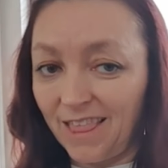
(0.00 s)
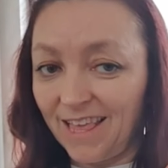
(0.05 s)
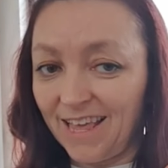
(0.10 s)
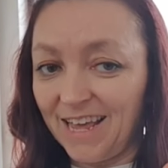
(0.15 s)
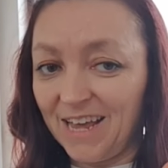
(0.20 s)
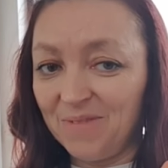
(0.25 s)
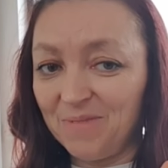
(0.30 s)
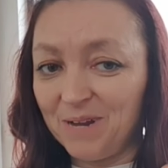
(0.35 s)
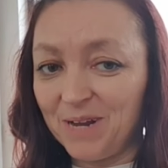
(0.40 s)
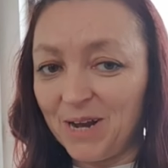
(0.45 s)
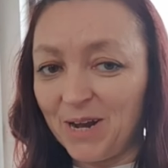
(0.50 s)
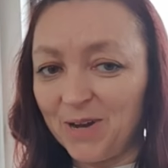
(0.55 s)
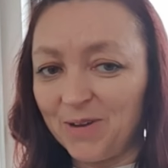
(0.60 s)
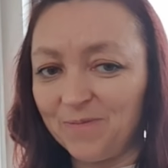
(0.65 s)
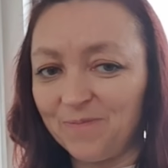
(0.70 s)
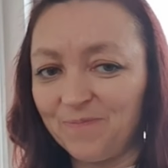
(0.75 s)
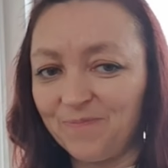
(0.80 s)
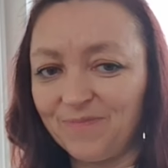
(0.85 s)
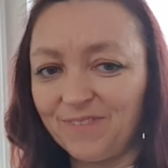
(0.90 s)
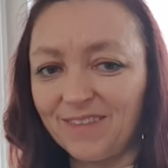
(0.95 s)
Here we go.
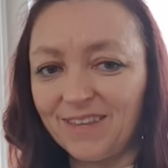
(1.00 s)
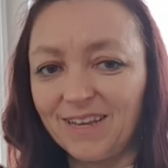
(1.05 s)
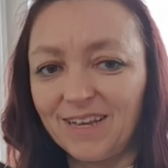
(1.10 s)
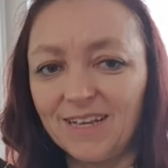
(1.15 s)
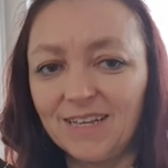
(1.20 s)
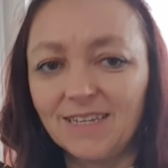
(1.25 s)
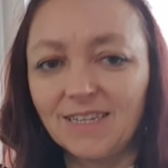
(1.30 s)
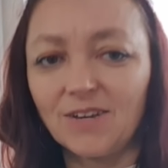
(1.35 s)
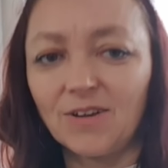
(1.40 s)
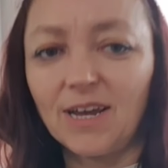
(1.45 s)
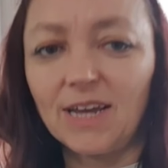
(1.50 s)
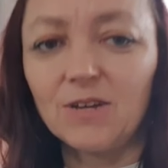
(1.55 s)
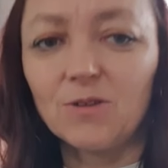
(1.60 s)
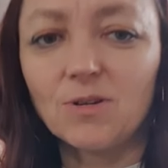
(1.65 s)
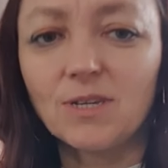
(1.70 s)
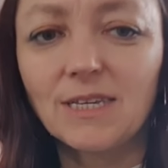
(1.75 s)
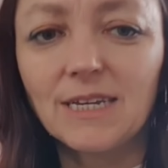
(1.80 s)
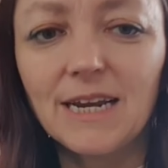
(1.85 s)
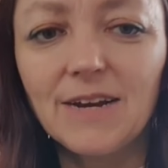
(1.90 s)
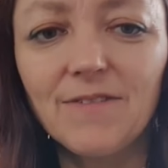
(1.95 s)
So get your
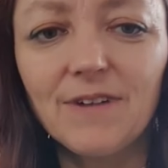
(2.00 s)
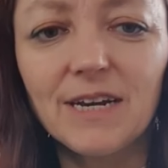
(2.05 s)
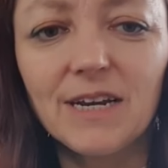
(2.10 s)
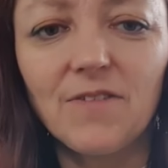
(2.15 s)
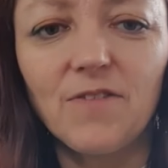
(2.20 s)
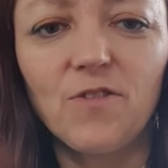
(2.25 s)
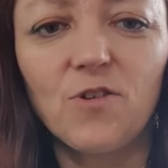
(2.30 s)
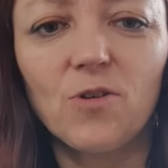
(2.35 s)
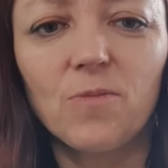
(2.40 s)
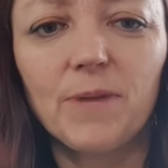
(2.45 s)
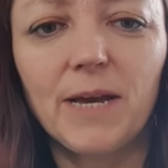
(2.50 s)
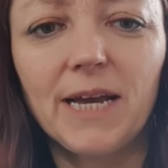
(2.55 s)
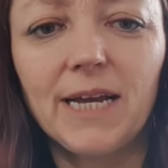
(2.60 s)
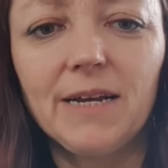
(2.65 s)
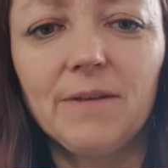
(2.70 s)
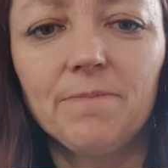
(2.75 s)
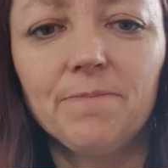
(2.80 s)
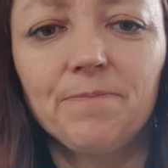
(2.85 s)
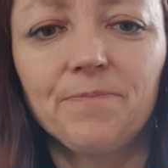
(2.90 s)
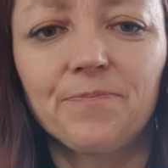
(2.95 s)
C ready for
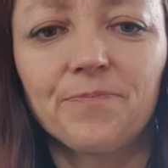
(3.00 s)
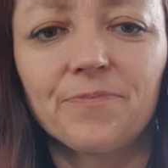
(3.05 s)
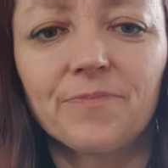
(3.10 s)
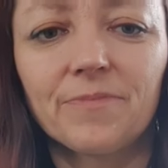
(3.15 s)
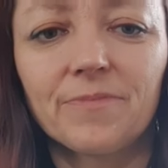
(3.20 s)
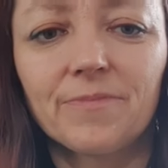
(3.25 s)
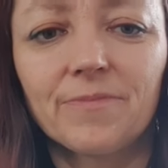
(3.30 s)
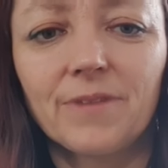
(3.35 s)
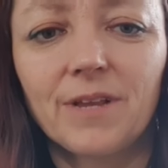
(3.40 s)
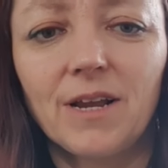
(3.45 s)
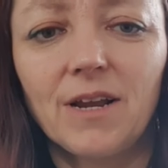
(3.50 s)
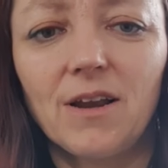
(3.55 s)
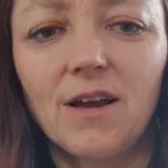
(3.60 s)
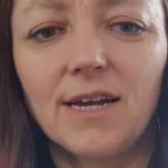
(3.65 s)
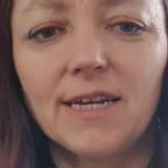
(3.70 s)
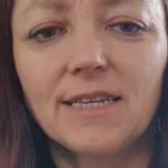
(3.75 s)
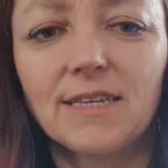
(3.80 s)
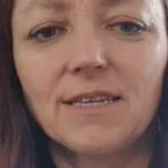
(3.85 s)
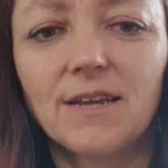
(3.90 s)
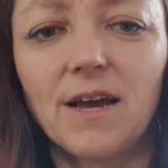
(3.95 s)
me,
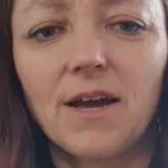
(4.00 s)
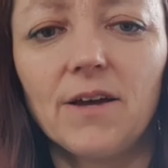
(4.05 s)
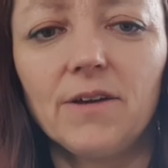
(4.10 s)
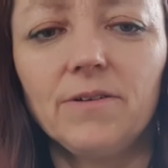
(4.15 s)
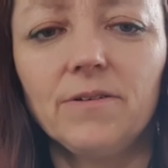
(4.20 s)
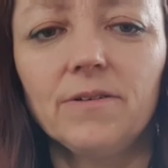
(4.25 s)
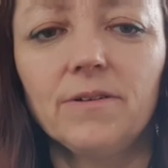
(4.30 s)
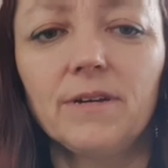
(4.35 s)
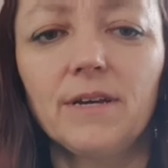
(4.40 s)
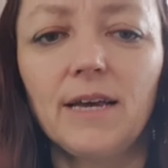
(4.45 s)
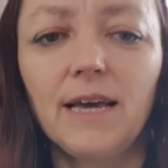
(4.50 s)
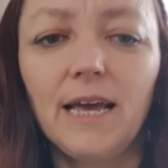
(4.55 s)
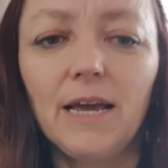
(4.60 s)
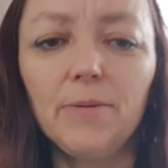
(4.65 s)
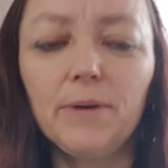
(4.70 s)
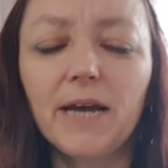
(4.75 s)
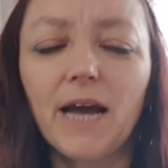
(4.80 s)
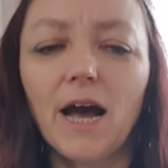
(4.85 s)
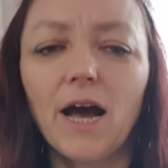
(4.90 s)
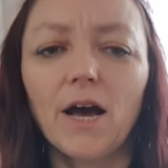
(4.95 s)
like so. Here
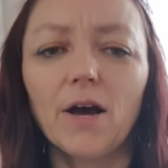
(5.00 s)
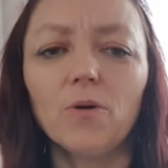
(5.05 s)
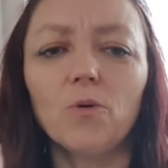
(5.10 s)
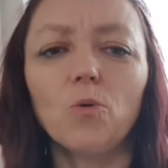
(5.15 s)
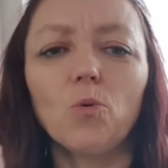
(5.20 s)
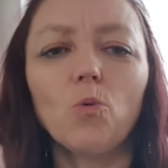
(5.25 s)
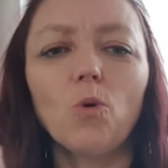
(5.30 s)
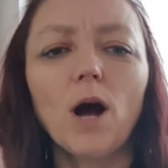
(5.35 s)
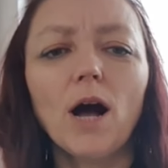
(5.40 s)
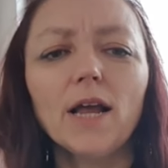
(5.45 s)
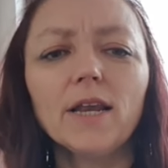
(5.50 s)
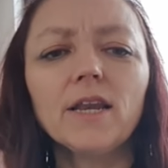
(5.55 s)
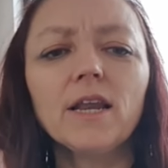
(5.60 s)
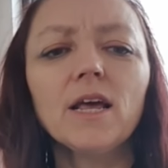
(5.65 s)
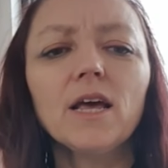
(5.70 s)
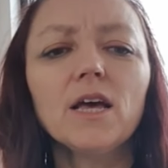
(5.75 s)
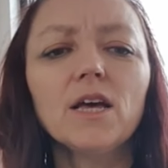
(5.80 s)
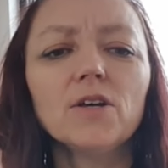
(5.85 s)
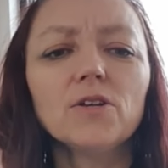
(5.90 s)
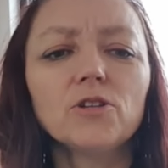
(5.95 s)
we go. 1,
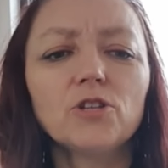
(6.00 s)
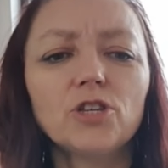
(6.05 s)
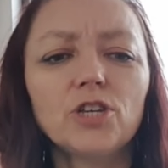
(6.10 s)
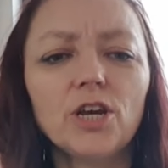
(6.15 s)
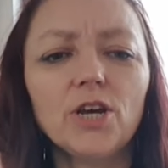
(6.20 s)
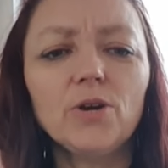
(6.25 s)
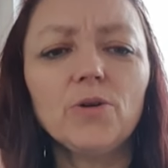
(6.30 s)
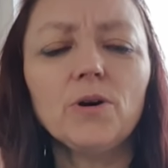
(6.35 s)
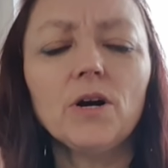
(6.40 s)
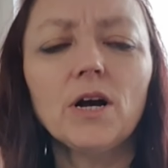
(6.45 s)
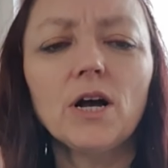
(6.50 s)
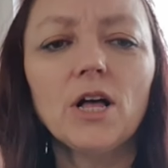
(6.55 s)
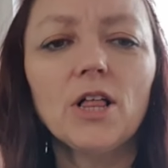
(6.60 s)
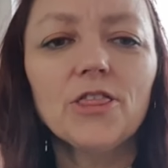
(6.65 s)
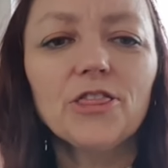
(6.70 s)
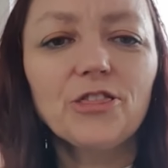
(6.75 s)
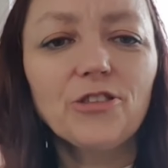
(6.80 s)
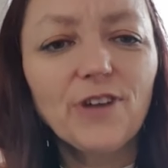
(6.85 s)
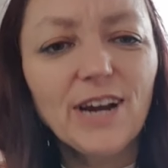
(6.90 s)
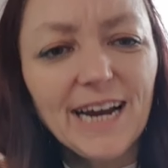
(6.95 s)
2,
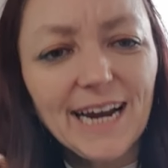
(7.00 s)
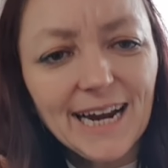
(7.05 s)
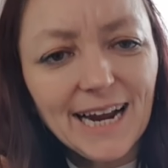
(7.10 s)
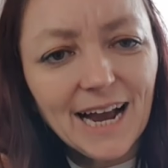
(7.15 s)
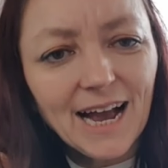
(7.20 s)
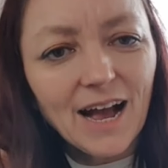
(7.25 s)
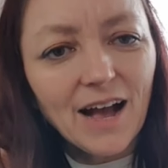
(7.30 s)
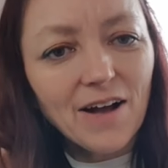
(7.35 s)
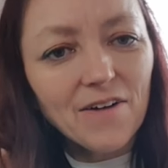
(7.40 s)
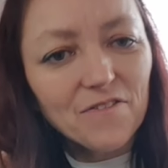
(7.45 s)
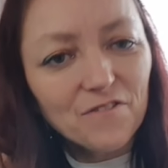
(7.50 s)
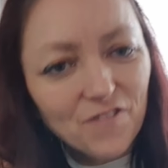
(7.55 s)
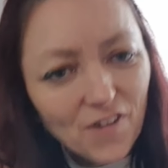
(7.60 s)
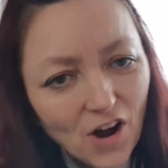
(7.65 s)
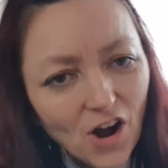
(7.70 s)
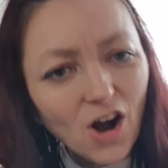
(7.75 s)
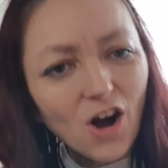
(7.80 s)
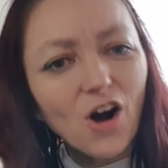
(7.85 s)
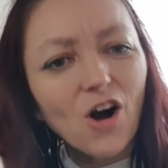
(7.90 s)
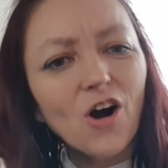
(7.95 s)
3,
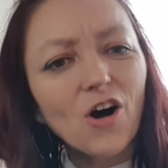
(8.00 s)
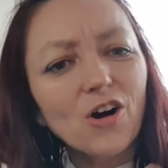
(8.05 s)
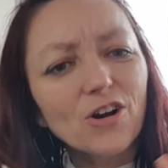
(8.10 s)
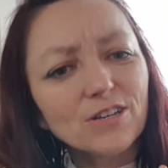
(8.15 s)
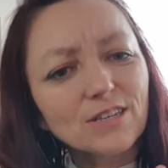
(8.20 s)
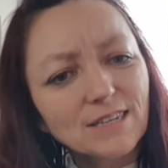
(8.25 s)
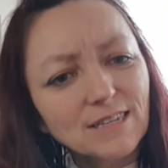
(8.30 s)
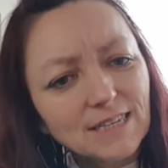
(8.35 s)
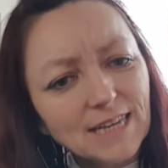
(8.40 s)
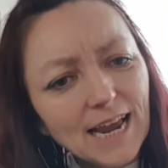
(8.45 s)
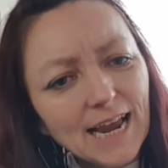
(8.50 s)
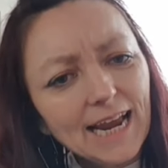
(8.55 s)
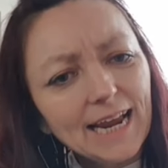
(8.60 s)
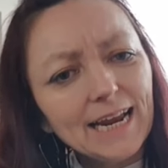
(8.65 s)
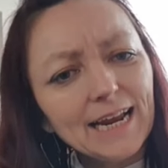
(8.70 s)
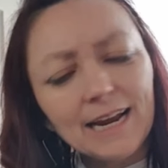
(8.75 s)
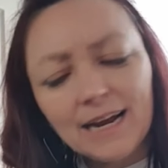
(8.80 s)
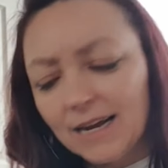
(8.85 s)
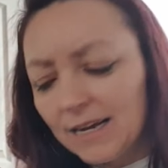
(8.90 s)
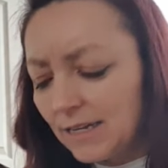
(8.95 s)
4.
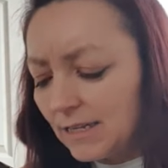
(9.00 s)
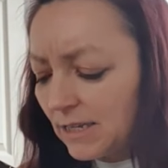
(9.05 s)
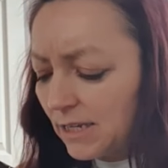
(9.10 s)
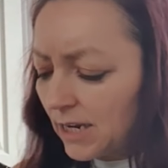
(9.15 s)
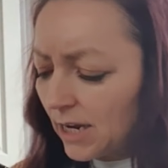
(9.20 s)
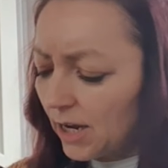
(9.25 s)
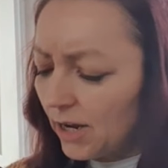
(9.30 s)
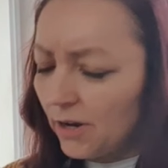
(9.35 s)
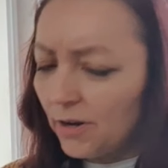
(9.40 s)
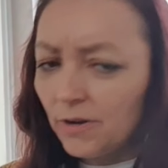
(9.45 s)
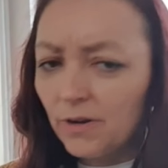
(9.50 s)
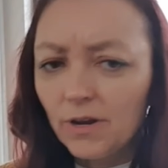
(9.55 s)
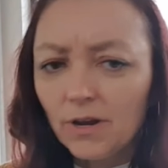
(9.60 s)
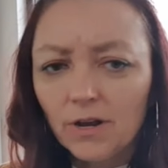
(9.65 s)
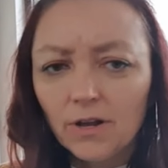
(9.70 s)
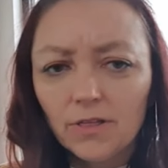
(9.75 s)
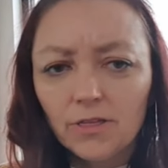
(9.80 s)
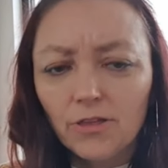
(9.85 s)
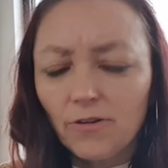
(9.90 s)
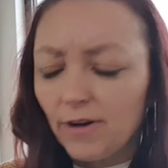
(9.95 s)
C,
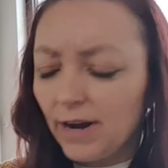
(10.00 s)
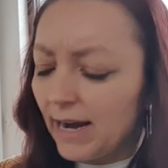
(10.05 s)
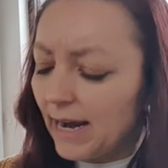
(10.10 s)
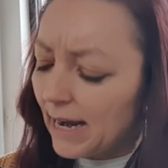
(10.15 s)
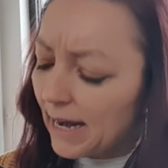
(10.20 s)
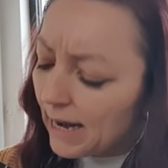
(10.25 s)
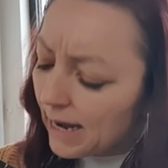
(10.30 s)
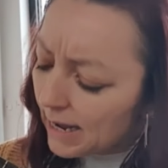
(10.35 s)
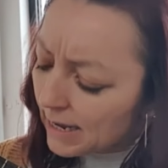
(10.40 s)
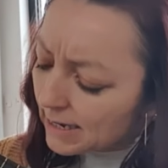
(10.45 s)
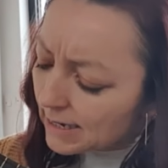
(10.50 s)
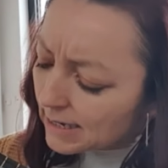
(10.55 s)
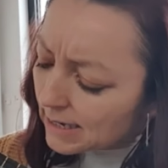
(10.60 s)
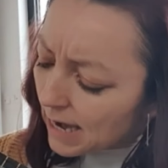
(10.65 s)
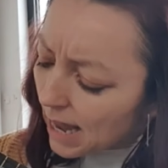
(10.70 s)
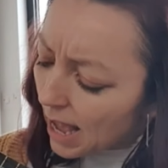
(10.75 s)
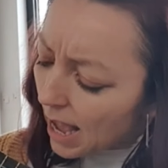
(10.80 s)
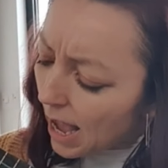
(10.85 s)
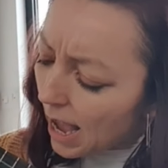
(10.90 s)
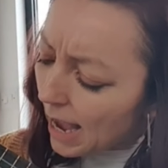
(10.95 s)
2, 3,
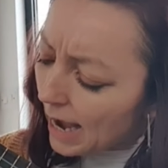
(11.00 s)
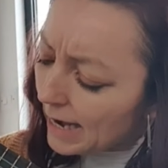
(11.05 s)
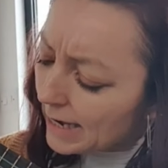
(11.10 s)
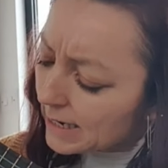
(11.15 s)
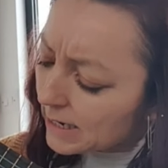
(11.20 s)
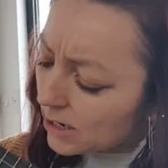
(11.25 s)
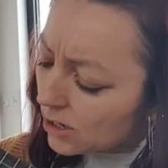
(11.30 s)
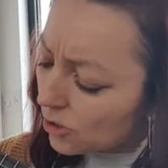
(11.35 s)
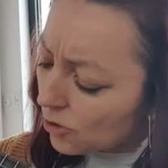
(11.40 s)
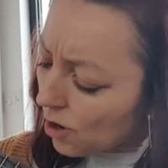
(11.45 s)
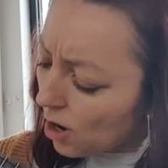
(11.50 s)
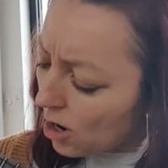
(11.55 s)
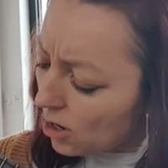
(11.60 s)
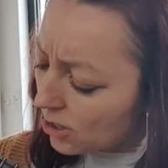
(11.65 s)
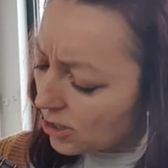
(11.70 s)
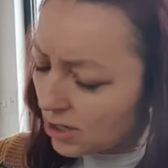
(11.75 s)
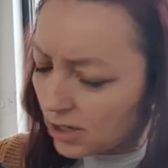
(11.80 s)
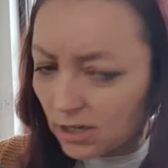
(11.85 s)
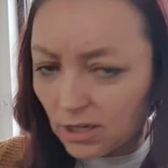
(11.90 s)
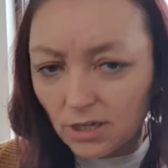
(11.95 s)
slide
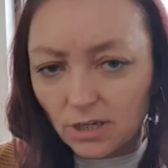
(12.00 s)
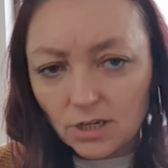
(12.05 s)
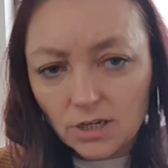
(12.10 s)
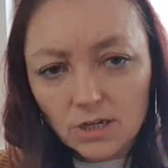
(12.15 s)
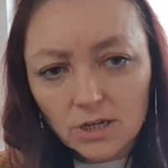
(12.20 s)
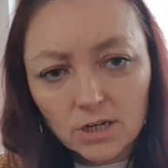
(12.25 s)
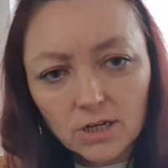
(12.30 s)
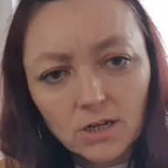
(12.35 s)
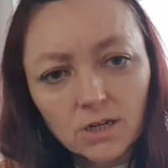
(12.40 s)
across.